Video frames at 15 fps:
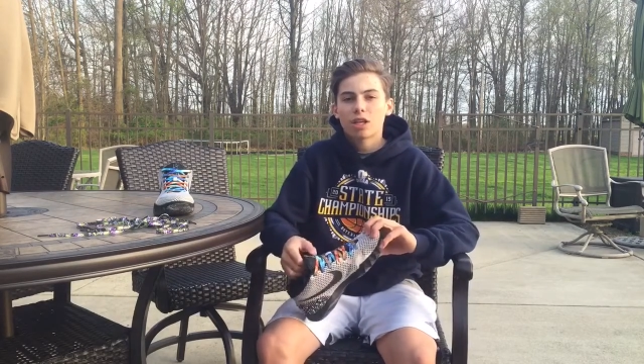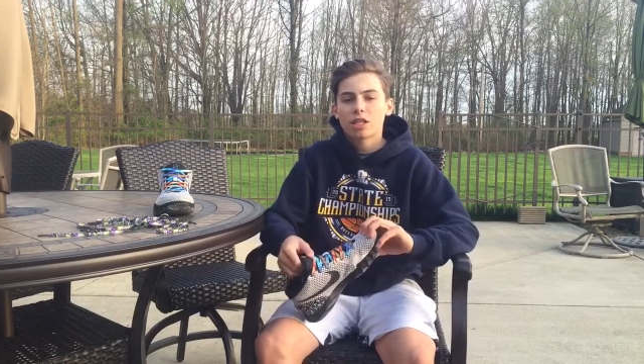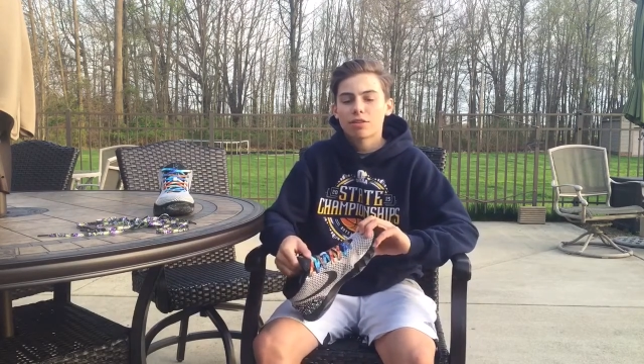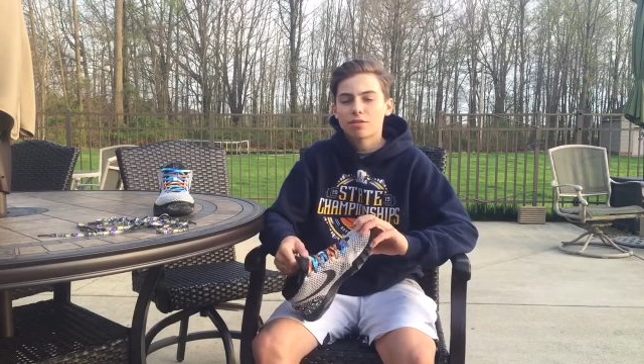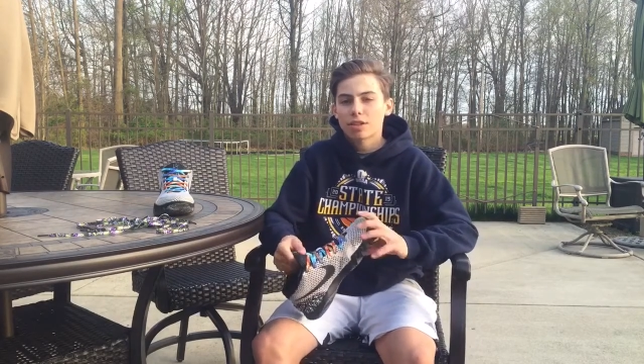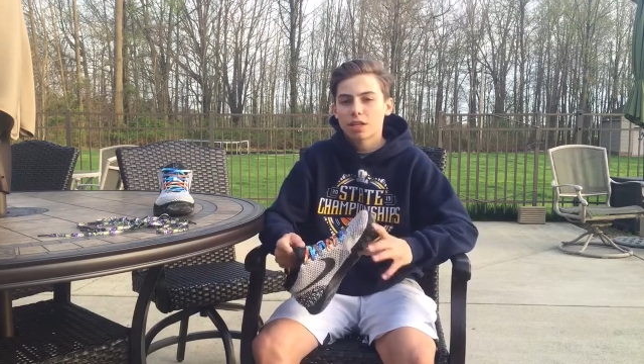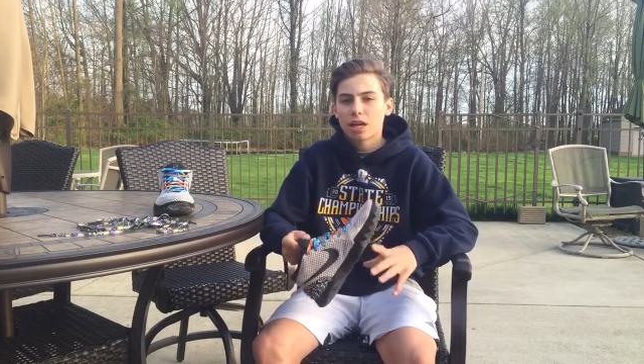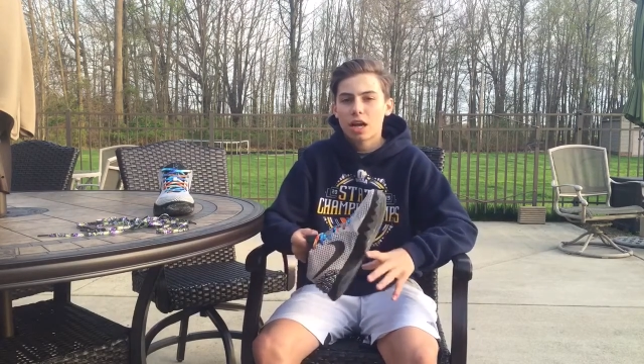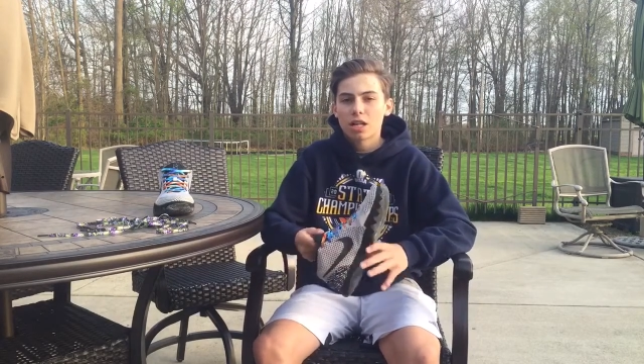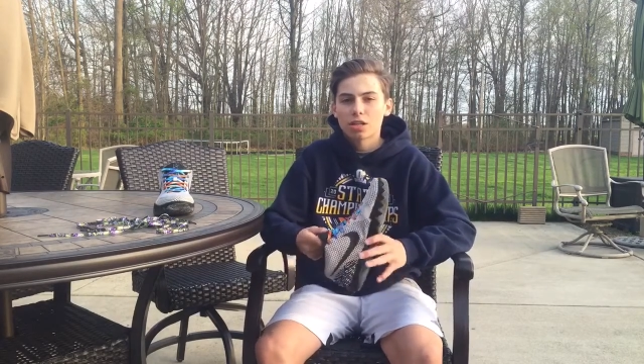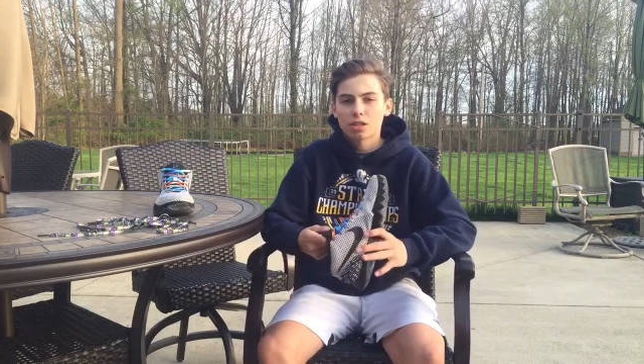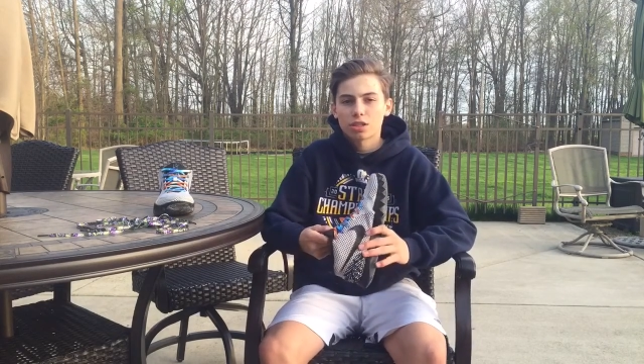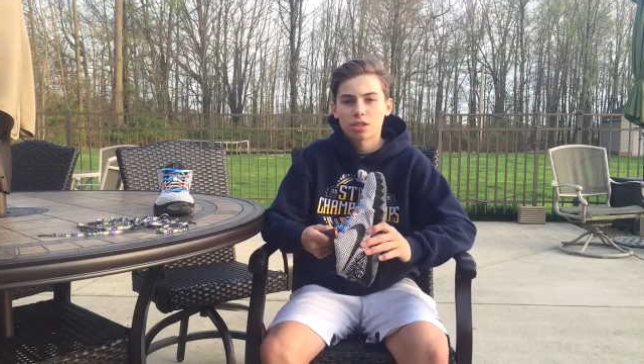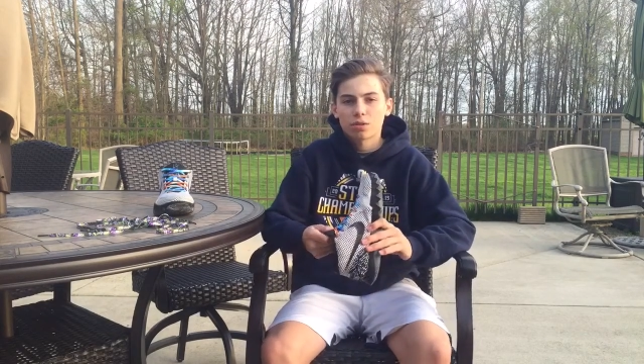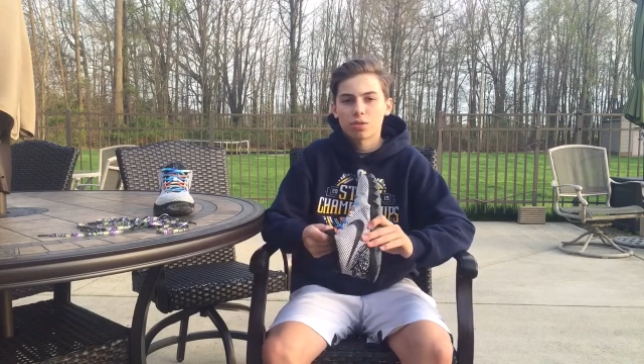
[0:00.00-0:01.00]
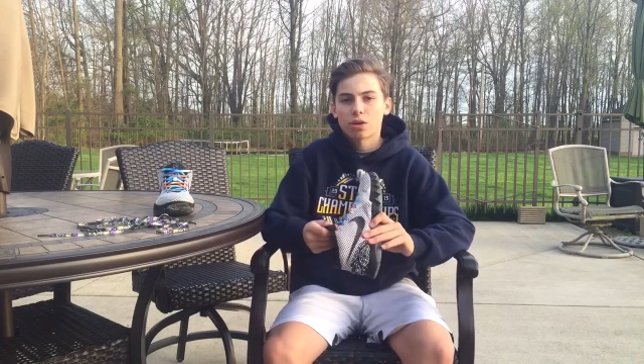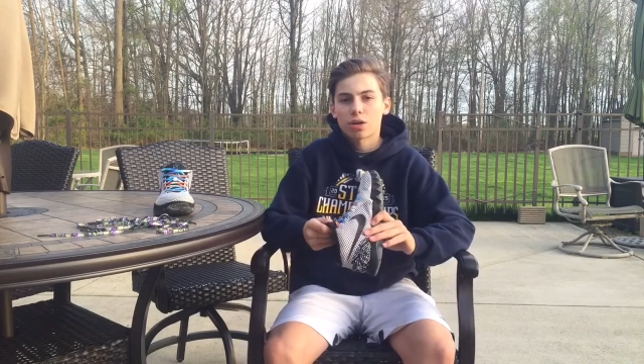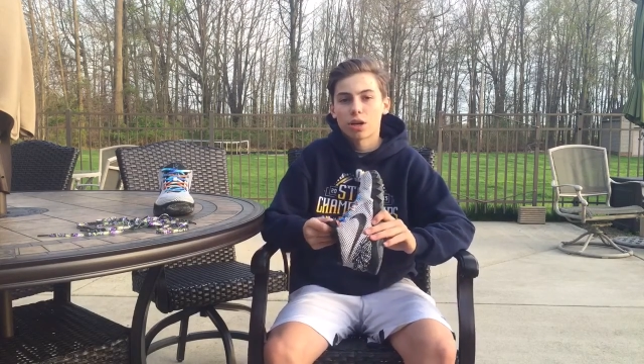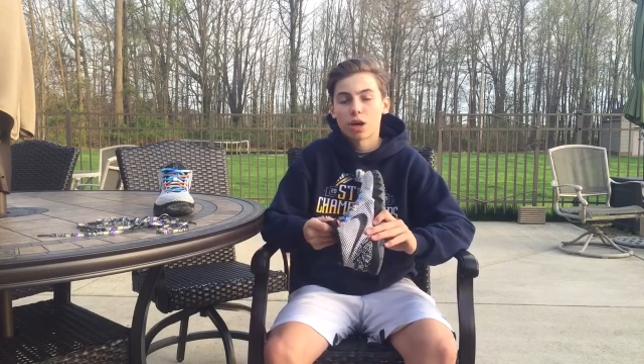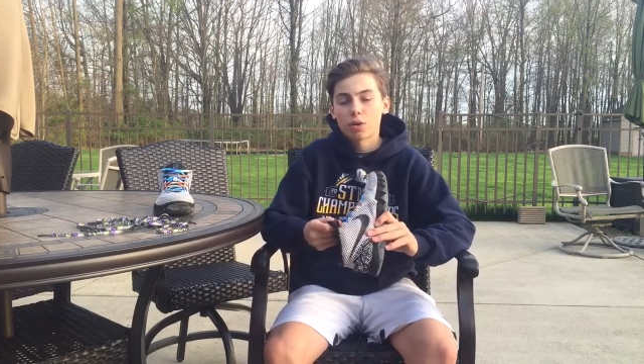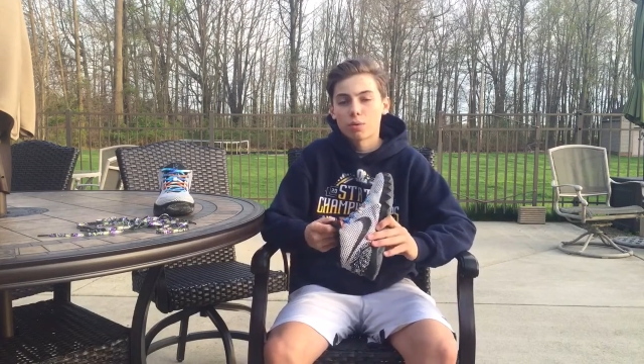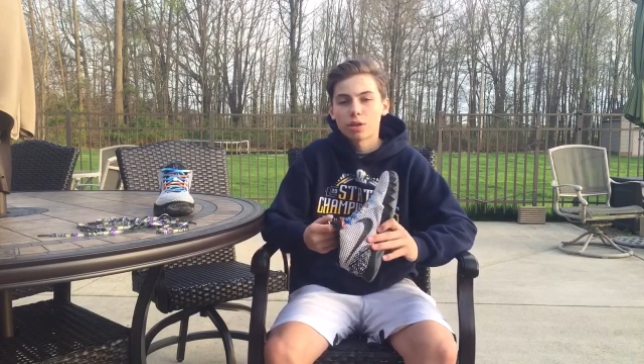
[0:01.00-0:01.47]
of different colors that
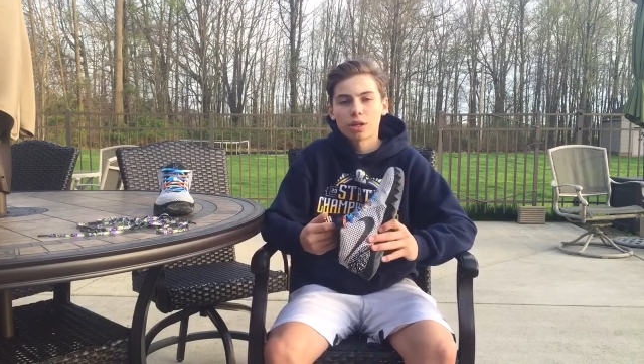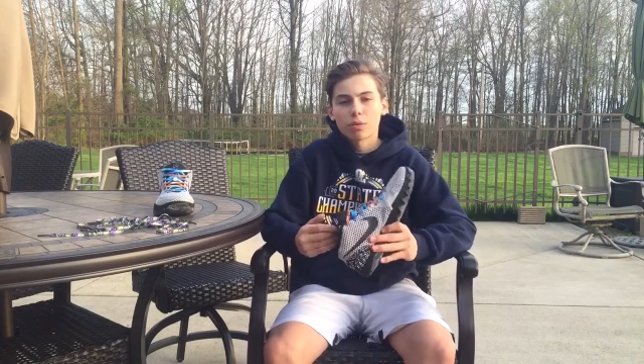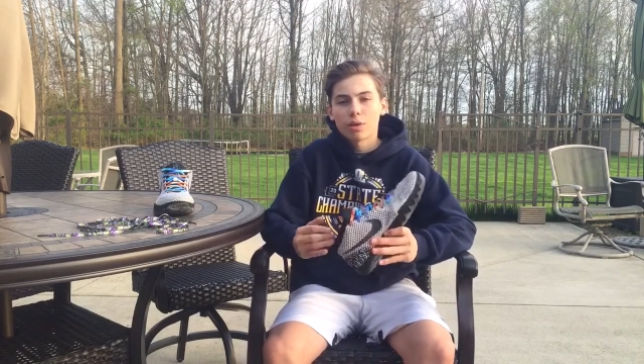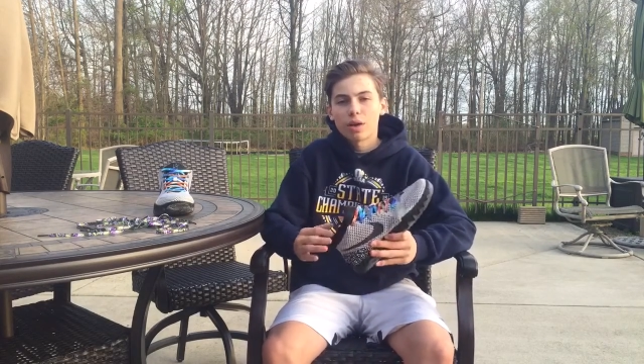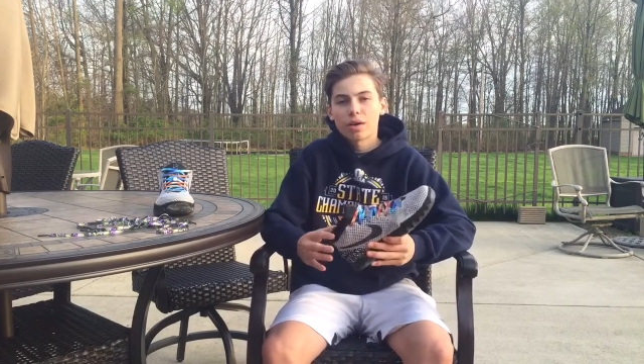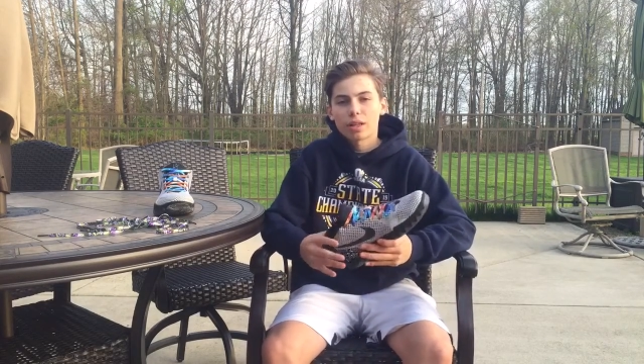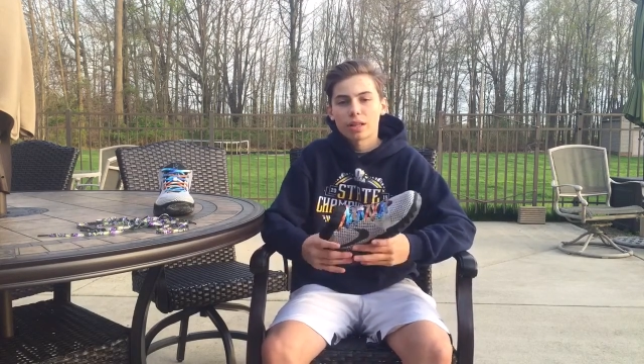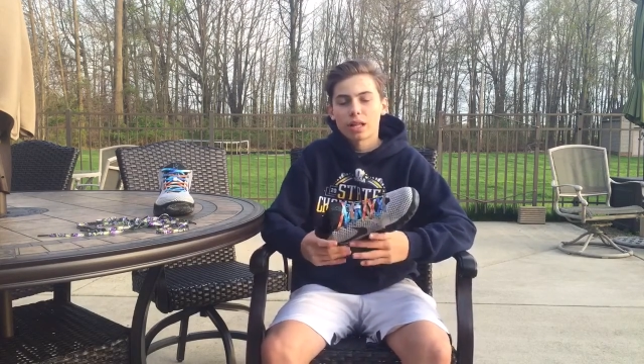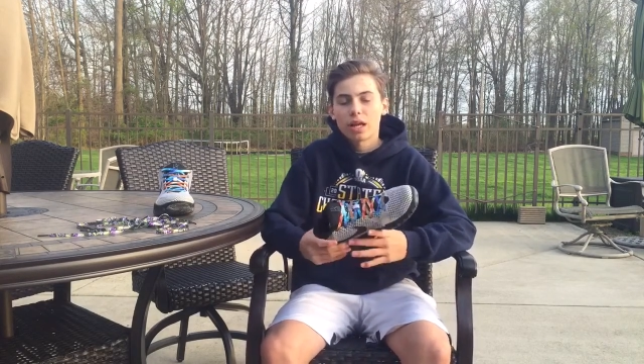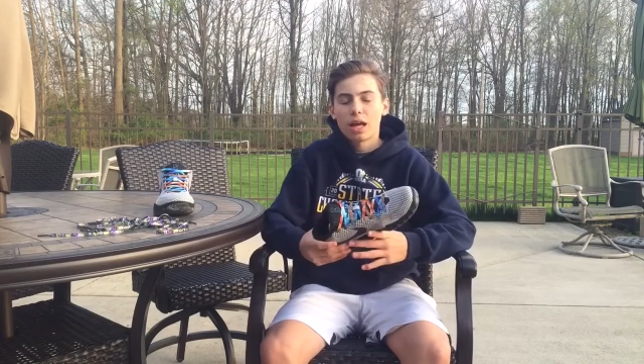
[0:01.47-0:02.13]
go really well with